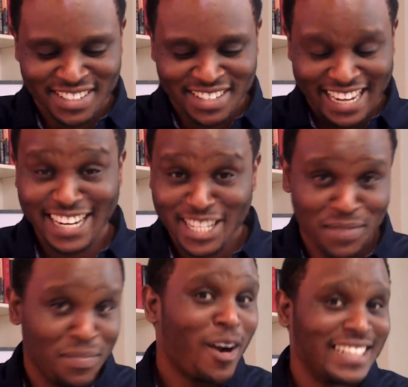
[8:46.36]
It is
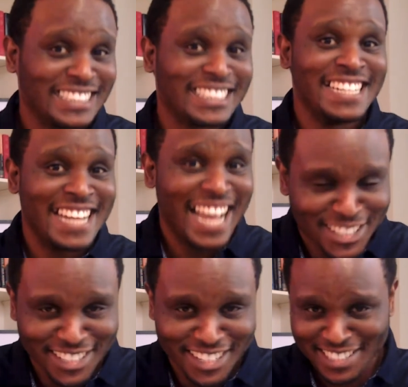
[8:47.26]
the part that
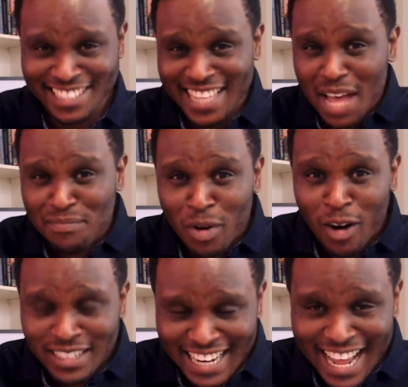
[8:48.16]
connects us. It's that
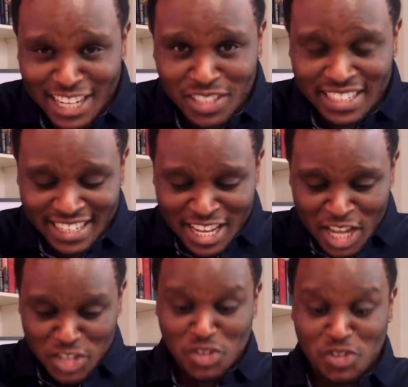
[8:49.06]
part that actually
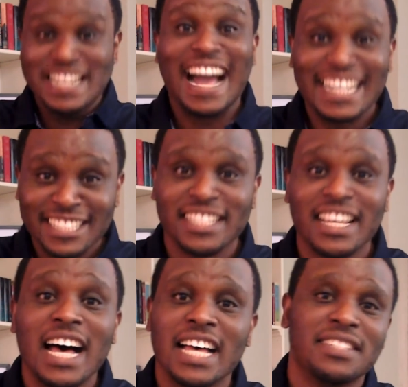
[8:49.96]
unites
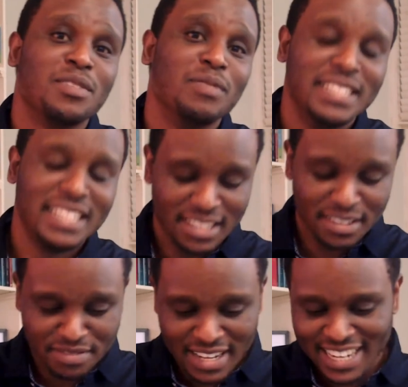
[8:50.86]
us with the
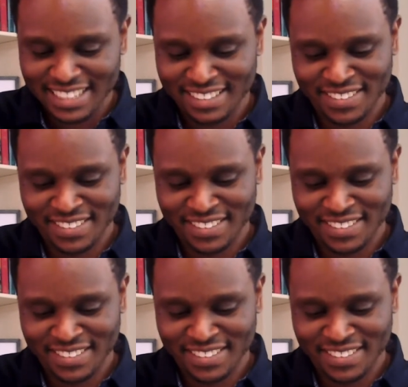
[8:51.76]
divine.